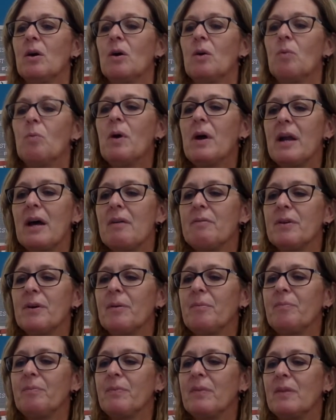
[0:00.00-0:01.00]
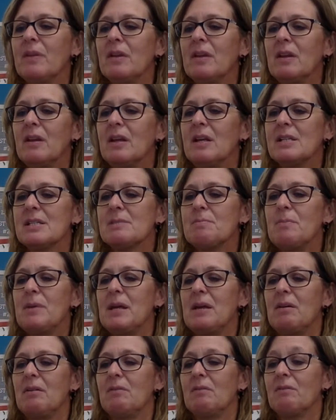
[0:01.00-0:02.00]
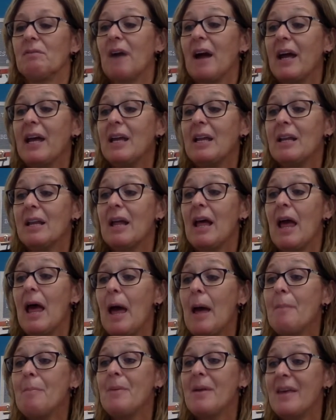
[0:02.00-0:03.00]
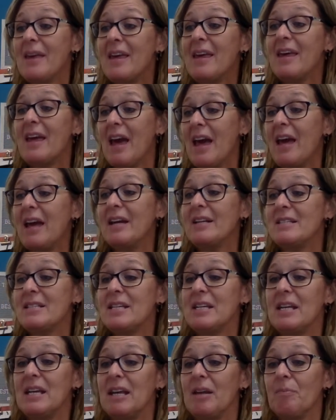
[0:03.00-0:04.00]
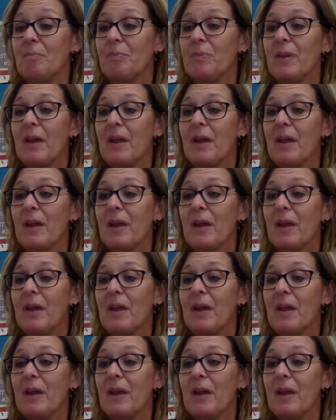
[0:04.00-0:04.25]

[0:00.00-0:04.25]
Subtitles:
Whatever. It's me, right? M-E-A-T.